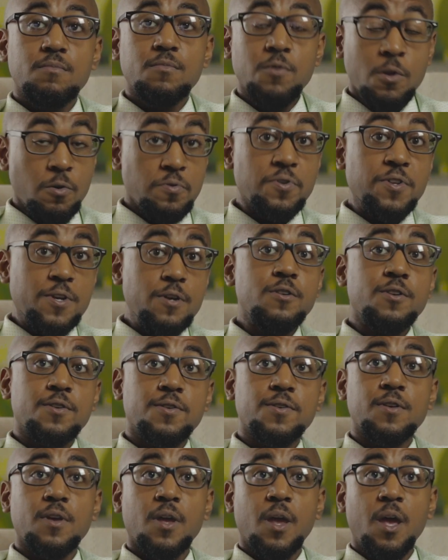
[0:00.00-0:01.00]
No,
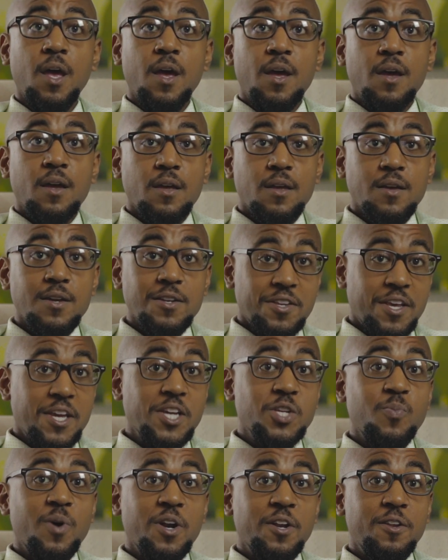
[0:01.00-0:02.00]
seriously. It
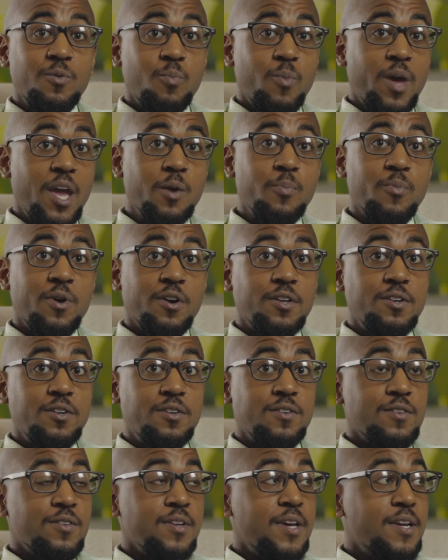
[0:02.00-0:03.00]
takes money to make money,
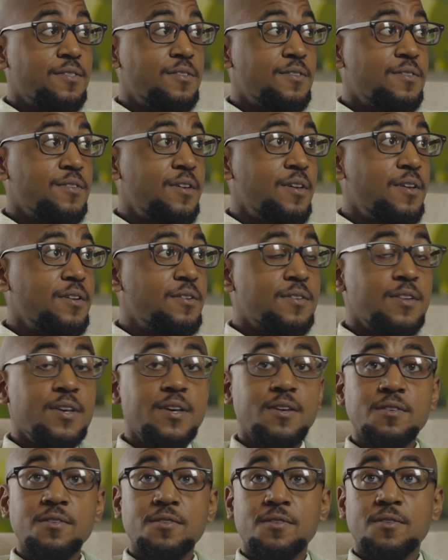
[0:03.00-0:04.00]
just like the saying
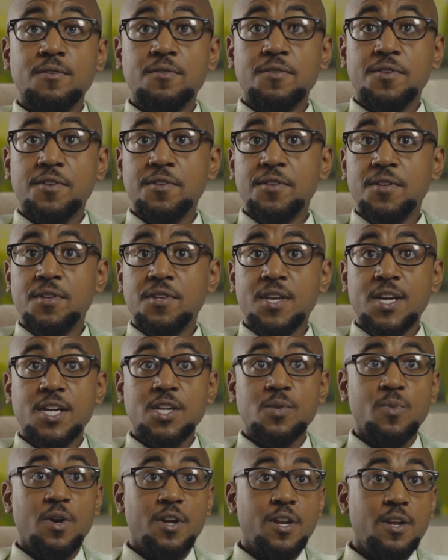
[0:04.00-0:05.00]
says, so since it
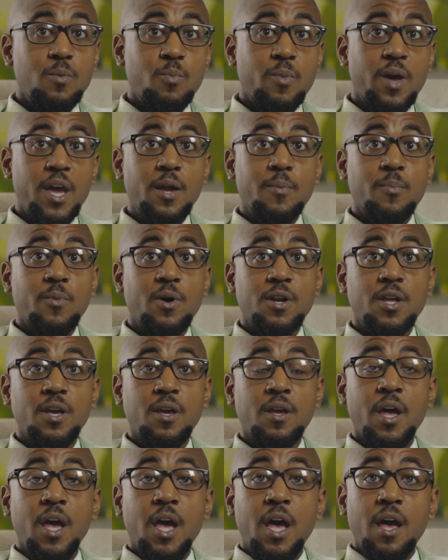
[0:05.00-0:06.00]
takes money to make
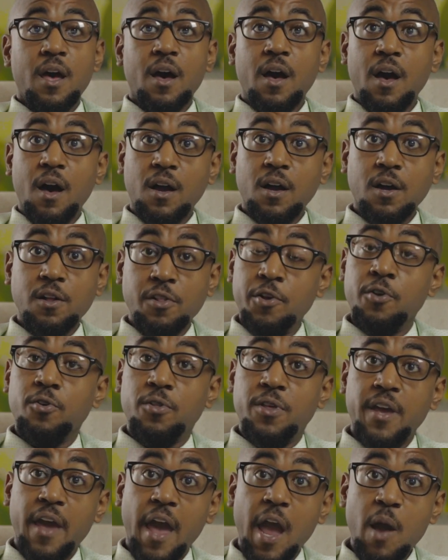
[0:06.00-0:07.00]
money,
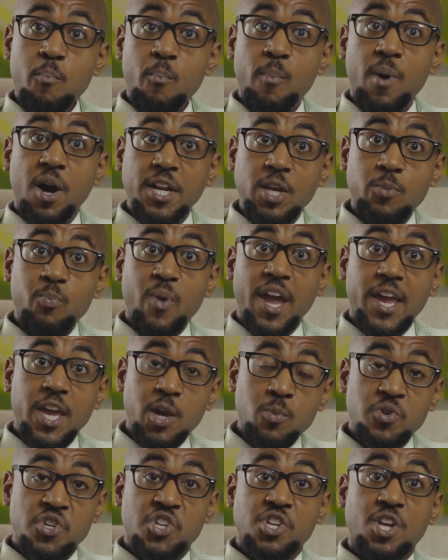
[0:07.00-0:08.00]
clearly a
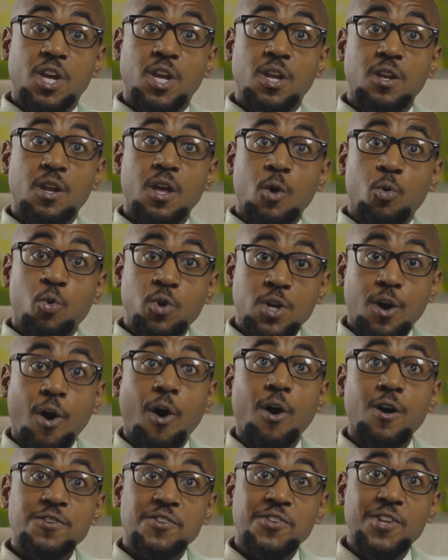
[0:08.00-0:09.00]
money-making machine would
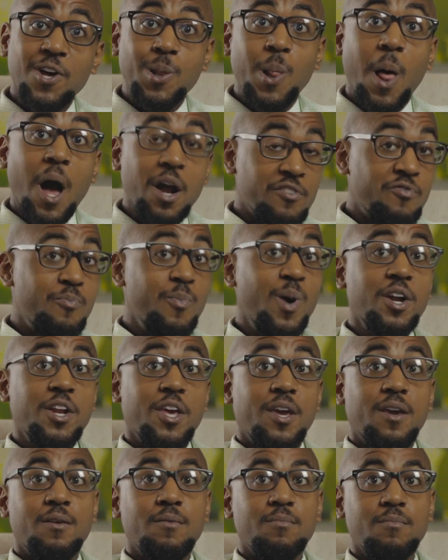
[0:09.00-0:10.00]
cost a lot of
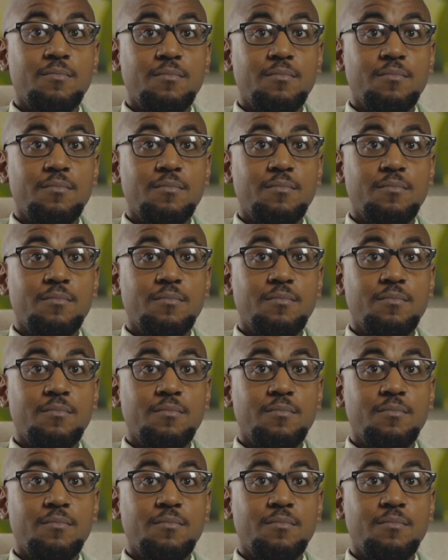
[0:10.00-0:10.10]
money,